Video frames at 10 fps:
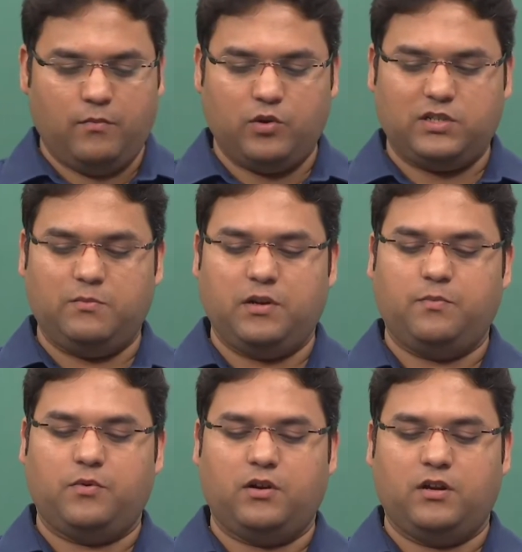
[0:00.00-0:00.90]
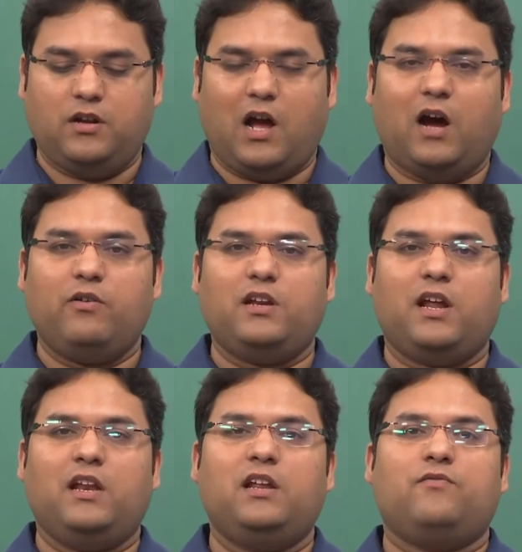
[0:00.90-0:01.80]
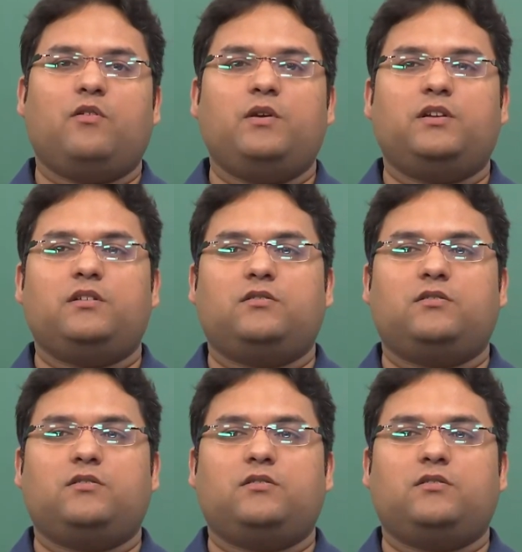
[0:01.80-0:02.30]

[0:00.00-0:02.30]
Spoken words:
More simply put, how in any information,